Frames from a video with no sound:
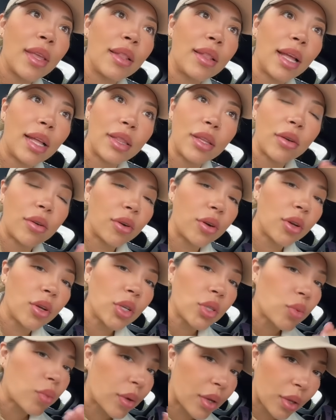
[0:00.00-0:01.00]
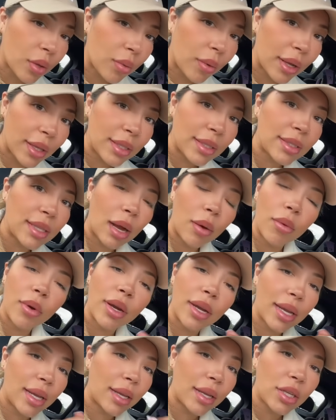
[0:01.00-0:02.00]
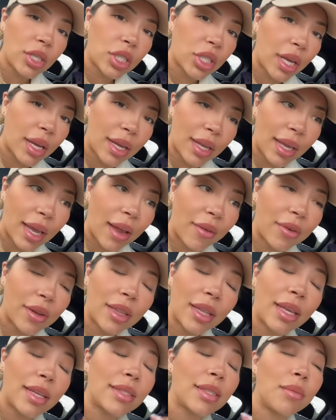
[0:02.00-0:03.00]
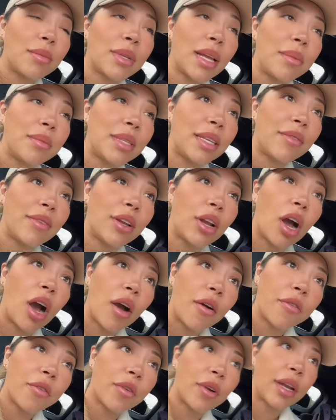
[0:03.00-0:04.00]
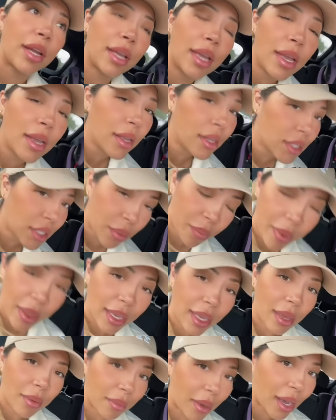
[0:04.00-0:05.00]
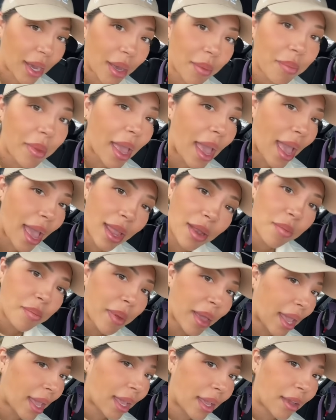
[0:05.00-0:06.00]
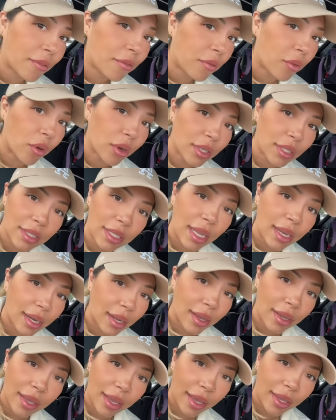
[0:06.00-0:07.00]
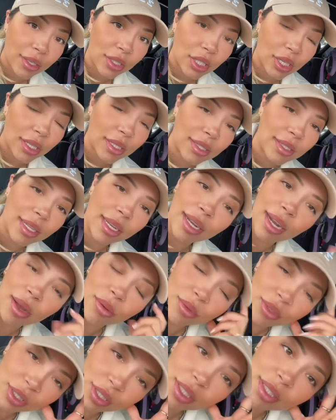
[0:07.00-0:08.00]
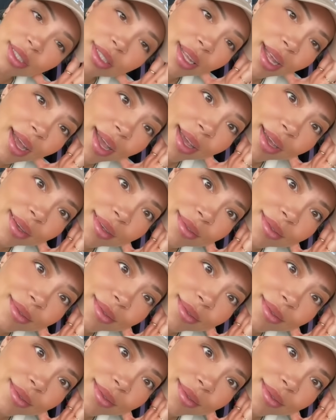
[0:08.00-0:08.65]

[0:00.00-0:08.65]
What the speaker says: That the girls were the ones that were initiating everything, sometimes even offering to pick him up and paying for said occasions. And I was just like...